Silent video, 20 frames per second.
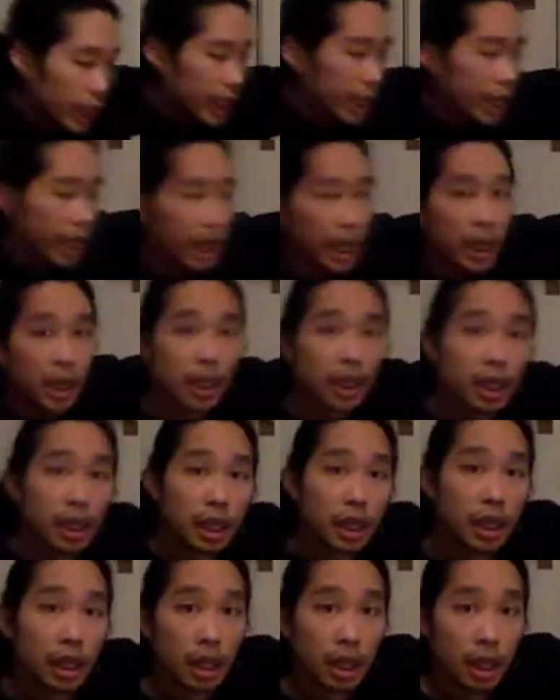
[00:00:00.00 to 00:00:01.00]
Here,
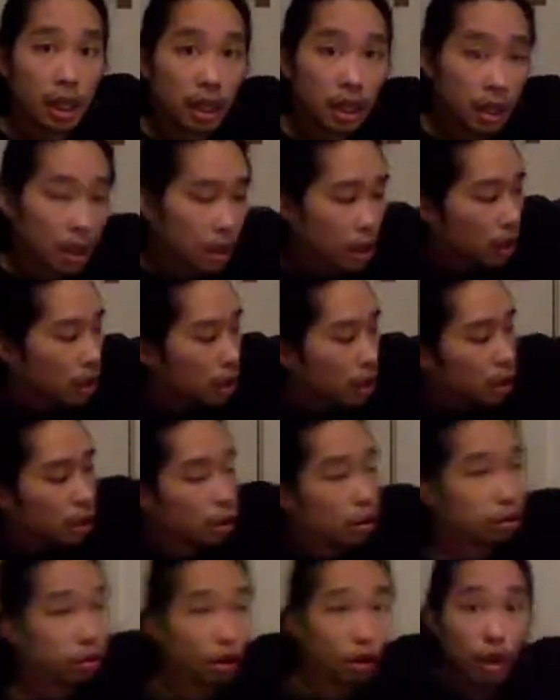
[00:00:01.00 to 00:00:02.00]

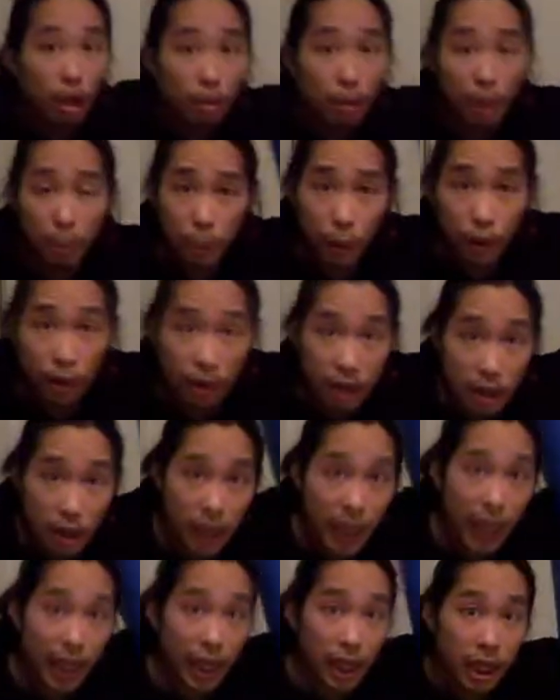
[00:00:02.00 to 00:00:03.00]
controlling my opponent's
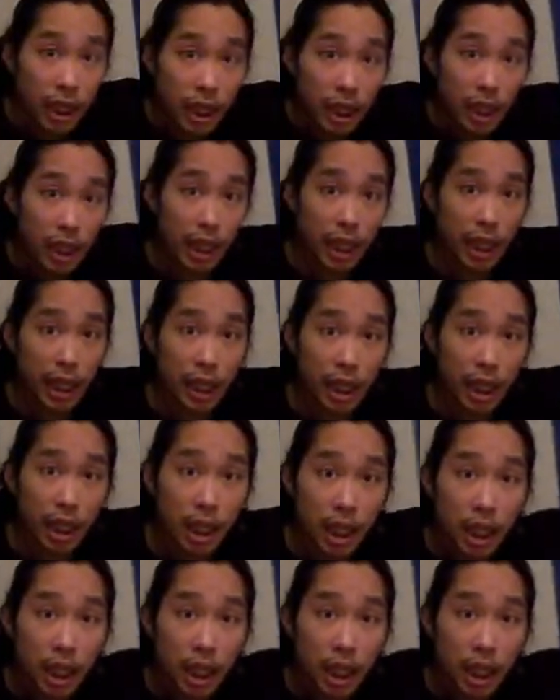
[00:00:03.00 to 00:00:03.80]
leg, here,